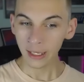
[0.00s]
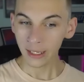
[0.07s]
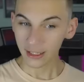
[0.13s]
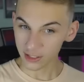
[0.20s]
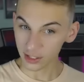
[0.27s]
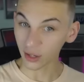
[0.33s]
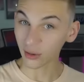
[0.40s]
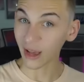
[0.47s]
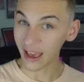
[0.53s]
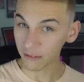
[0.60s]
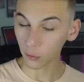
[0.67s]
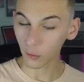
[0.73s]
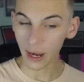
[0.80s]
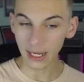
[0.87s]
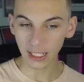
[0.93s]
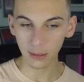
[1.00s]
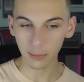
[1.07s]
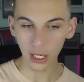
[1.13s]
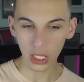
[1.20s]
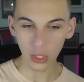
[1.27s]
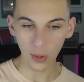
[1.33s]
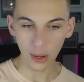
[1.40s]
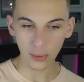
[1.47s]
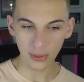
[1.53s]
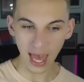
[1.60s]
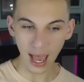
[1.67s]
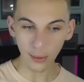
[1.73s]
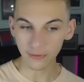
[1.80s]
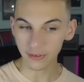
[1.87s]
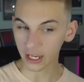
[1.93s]
So heavy rain going to be on the way with that.
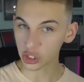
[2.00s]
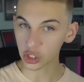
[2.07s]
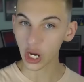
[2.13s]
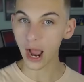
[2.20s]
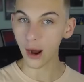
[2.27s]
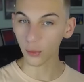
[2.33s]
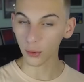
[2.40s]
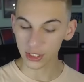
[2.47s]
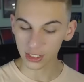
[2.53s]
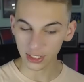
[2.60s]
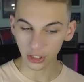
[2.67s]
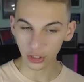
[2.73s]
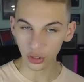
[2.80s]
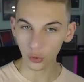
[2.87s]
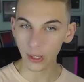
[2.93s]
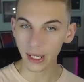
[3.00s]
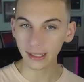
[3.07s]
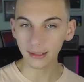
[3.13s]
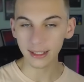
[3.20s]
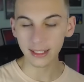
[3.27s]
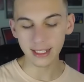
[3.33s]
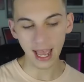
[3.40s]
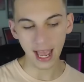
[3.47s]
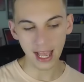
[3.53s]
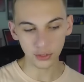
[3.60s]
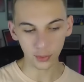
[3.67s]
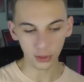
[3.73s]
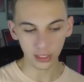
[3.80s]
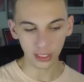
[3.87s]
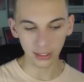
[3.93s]
We've got showers into New England as
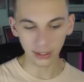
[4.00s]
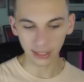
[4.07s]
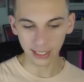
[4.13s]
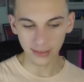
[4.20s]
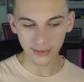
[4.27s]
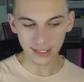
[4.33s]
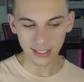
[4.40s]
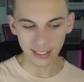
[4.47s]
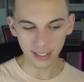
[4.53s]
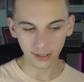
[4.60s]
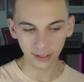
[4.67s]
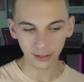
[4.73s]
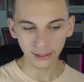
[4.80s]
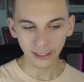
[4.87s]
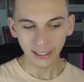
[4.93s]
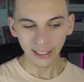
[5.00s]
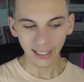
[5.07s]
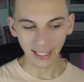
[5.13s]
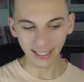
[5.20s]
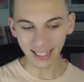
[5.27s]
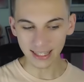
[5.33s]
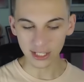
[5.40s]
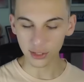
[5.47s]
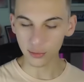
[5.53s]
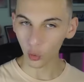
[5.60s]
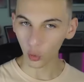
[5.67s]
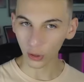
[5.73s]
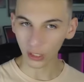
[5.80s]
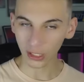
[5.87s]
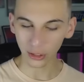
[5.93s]
we're looking at this here late this
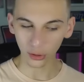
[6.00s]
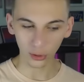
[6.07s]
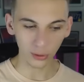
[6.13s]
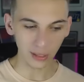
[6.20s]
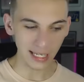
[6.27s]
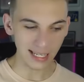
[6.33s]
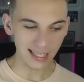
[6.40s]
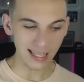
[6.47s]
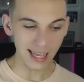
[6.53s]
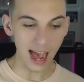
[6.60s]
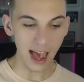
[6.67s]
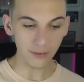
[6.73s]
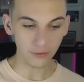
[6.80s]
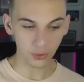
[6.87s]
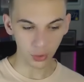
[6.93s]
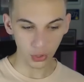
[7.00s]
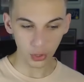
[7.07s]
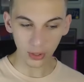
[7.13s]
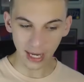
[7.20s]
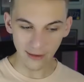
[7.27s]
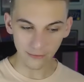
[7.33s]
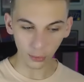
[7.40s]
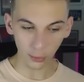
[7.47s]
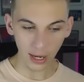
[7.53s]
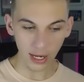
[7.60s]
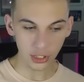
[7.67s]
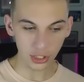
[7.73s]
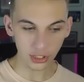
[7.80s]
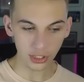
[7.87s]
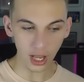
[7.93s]
morning and early into the afternoon, and heavy rain
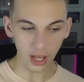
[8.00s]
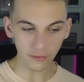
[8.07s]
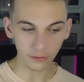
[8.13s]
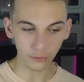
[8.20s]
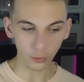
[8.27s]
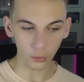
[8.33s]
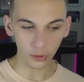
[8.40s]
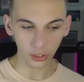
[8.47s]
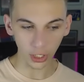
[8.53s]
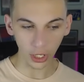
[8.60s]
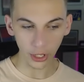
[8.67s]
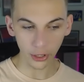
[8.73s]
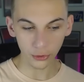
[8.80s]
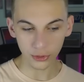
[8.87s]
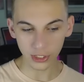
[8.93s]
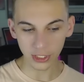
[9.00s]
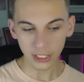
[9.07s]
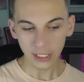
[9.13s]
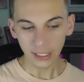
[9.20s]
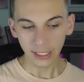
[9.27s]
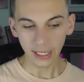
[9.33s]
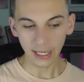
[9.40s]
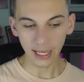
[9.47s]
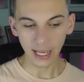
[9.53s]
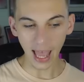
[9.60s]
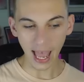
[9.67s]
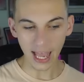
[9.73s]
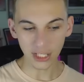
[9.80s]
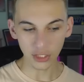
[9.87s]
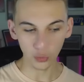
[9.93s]
just off the Florida coast
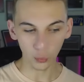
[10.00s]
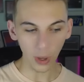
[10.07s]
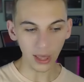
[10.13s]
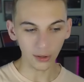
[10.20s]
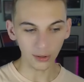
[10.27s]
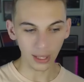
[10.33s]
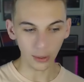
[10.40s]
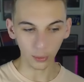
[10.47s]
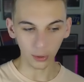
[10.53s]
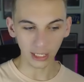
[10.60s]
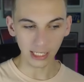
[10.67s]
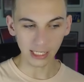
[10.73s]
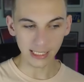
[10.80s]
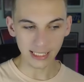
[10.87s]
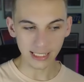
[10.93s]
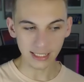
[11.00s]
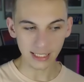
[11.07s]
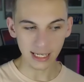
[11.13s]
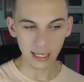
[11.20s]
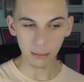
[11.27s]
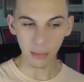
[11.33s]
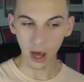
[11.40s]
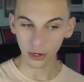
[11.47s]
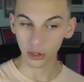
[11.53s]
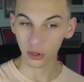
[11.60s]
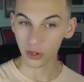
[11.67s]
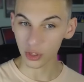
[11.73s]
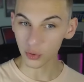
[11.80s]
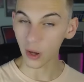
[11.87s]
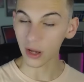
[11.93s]
as well that we're going to need to monitor
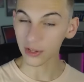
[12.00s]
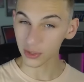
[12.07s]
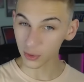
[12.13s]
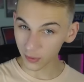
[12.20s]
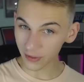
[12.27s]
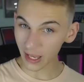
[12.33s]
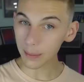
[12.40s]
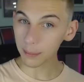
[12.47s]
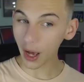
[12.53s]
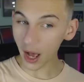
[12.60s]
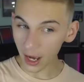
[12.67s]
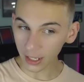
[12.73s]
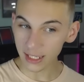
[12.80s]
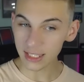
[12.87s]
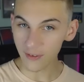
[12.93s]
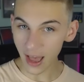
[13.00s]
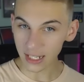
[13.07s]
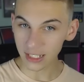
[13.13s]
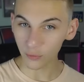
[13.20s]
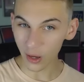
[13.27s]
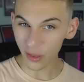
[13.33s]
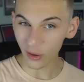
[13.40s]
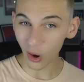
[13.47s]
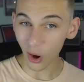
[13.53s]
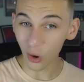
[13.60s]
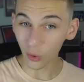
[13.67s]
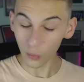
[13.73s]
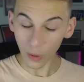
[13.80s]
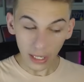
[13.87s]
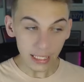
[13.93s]
as well. So we've got pockets of active weather
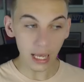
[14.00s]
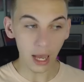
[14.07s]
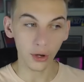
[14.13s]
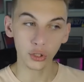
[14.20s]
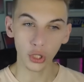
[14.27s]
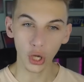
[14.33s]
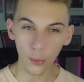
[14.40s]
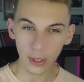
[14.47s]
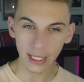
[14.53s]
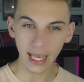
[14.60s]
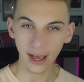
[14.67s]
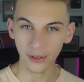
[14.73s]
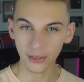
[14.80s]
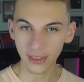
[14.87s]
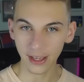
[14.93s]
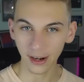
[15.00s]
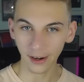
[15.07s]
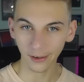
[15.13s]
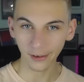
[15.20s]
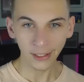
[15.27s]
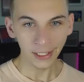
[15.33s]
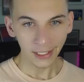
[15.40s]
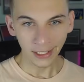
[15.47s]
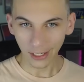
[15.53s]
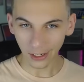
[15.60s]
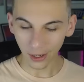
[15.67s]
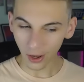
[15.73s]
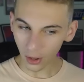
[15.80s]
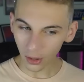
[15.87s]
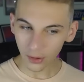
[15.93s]
already ongoing out there.
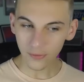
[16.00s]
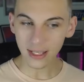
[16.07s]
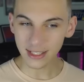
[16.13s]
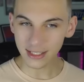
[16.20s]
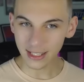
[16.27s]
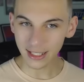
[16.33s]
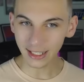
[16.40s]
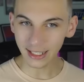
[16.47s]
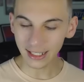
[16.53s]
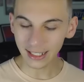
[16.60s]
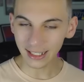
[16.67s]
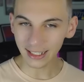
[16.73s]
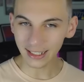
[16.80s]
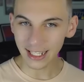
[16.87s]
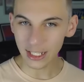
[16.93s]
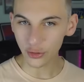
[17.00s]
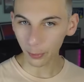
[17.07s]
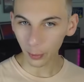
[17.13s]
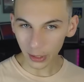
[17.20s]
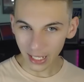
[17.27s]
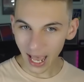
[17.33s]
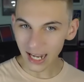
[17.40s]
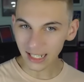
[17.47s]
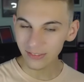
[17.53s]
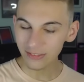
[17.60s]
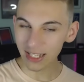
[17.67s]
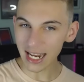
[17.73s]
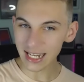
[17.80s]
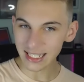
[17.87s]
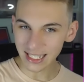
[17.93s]
All of this, again, going to lead to a pretty active
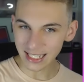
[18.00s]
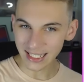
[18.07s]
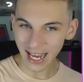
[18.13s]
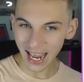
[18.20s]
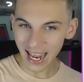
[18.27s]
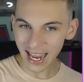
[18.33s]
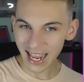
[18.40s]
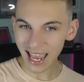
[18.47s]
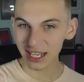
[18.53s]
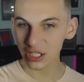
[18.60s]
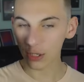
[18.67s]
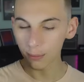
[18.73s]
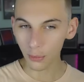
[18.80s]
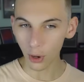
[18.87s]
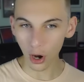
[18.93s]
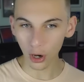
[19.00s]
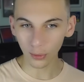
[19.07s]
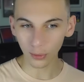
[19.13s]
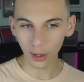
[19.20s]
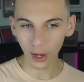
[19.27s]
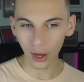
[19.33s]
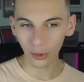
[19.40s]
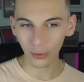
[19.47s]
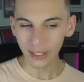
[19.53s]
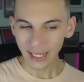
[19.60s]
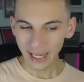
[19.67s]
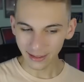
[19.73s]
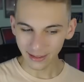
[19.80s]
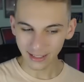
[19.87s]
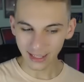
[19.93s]
day today and tomorrow.
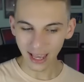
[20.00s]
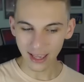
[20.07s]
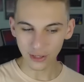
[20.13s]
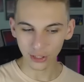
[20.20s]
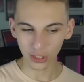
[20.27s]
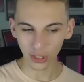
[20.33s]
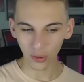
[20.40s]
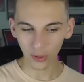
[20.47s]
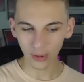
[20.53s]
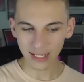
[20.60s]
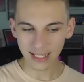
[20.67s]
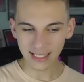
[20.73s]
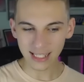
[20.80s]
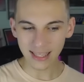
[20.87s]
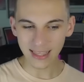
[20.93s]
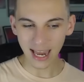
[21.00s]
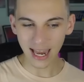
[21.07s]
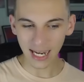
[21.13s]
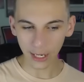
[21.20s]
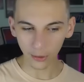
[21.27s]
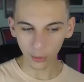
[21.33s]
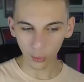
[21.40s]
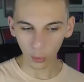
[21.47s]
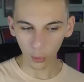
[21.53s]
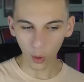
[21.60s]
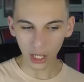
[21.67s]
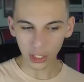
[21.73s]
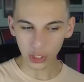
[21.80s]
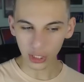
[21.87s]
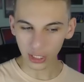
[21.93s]
And yeah, you can already see that area we're
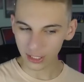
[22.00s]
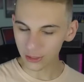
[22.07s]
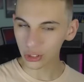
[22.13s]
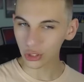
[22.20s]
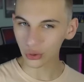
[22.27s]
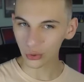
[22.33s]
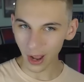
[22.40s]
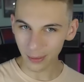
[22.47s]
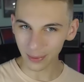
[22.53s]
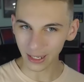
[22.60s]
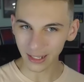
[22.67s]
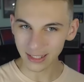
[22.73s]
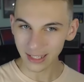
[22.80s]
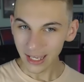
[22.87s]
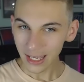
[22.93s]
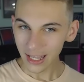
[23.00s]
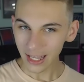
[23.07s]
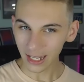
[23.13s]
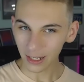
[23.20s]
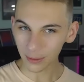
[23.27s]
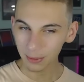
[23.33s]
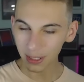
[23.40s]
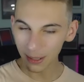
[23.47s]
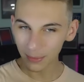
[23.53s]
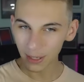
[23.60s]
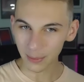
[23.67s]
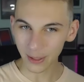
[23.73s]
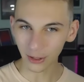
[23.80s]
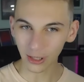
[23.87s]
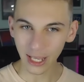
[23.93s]
watching in the tropics. That'll be coming up
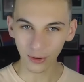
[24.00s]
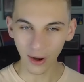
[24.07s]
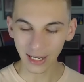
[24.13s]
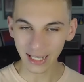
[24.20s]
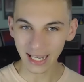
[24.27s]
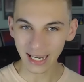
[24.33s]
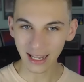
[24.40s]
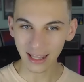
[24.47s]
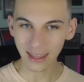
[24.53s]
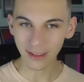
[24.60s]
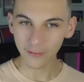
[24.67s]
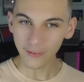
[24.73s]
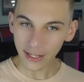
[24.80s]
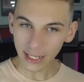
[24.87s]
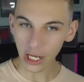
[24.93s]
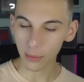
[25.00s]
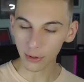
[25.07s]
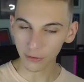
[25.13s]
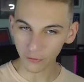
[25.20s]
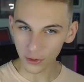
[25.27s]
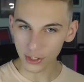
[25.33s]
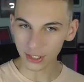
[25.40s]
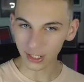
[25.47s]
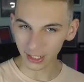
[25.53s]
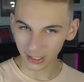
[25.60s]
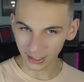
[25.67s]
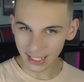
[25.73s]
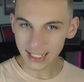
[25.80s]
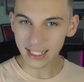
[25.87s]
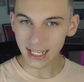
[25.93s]
here later on in the video. But first,
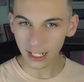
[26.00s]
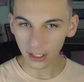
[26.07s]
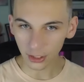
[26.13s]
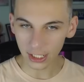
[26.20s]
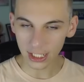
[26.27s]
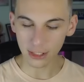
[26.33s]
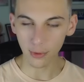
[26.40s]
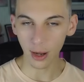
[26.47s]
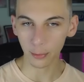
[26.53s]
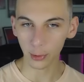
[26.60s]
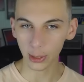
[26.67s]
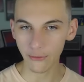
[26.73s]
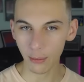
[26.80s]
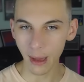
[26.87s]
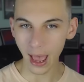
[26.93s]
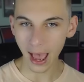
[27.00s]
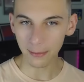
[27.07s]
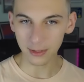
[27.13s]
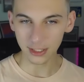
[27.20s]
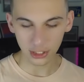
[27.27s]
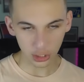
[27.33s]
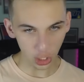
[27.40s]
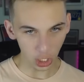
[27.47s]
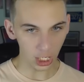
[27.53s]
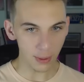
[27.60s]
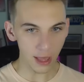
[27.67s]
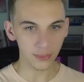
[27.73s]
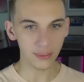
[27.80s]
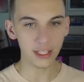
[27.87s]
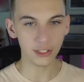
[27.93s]
let's take a look at some upper level maps. Let's talk
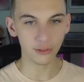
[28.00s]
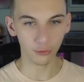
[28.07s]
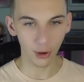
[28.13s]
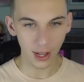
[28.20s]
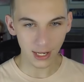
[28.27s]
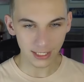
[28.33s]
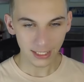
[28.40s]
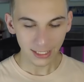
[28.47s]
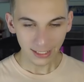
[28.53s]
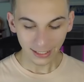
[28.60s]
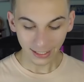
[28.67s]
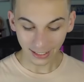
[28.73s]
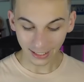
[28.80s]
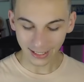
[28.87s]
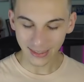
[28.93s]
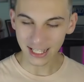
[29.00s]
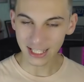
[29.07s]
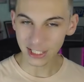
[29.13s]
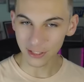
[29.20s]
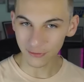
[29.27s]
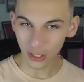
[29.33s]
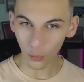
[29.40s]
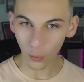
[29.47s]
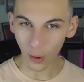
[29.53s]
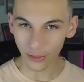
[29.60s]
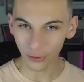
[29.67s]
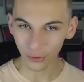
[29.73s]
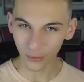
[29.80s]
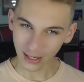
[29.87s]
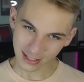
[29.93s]
about this front and that severe weather
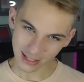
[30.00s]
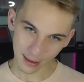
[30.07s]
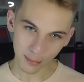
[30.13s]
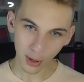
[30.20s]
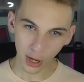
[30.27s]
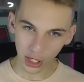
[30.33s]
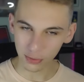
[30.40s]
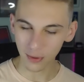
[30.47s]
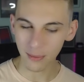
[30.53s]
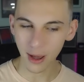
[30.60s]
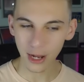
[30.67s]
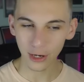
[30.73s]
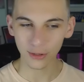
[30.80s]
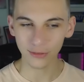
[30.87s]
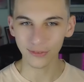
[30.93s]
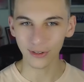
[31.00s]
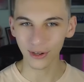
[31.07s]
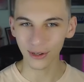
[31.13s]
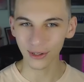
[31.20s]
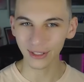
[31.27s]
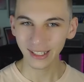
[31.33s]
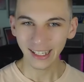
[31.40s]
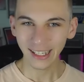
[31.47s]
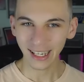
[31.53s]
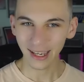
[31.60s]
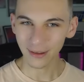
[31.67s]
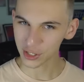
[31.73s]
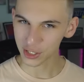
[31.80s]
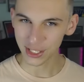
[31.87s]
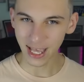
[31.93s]
threat as I punch my microphone. I'm
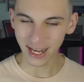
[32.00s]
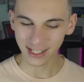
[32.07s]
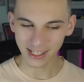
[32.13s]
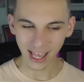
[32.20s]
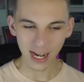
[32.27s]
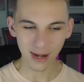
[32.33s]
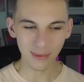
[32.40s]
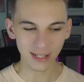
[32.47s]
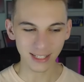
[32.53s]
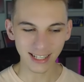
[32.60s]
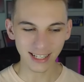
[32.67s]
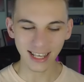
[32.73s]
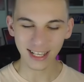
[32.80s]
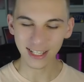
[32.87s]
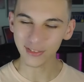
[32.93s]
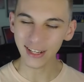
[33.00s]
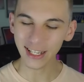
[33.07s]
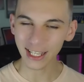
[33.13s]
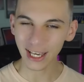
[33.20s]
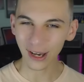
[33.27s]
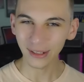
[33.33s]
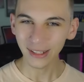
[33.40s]
just that excited about today's video.